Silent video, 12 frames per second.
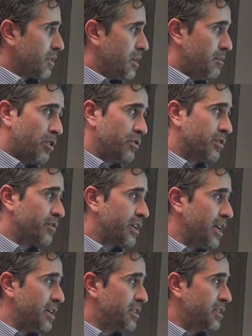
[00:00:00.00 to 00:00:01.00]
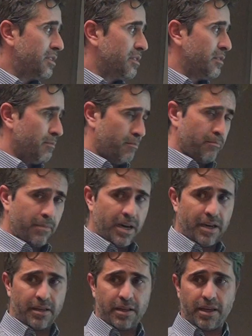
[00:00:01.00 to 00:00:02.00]
in most of the cases, by
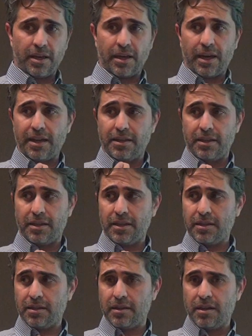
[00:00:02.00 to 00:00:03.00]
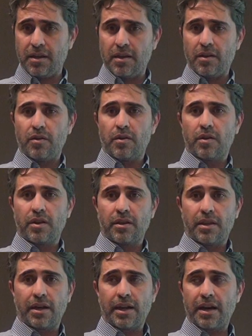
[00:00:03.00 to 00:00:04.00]
the entities
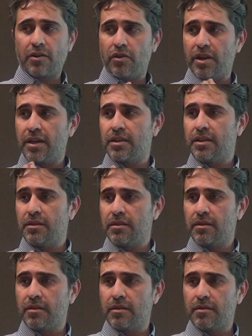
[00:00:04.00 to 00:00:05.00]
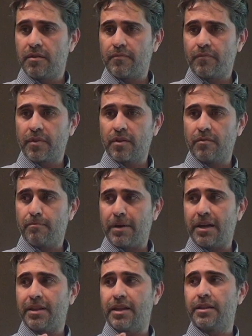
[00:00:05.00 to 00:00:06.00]
that are connected by
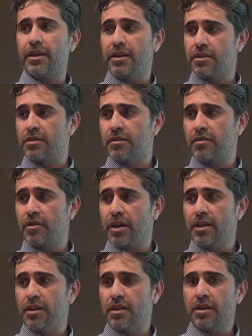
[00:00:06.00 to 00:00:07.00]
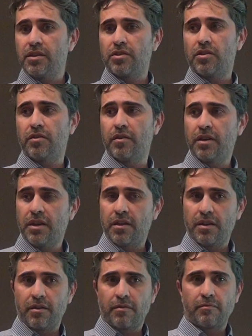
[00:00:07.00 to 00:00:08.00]
that edge. Okay? So,
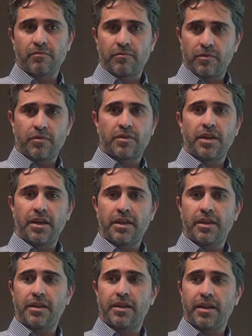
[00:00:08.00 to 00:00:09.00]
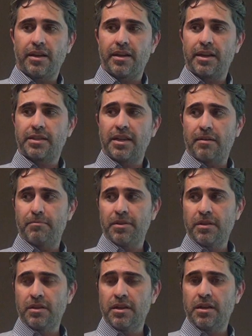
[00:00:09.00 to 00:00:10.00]
to say in an
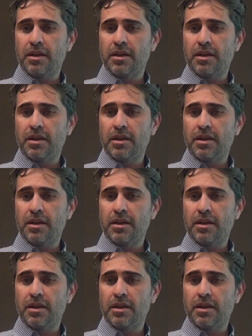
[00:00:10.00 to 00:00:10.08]
example,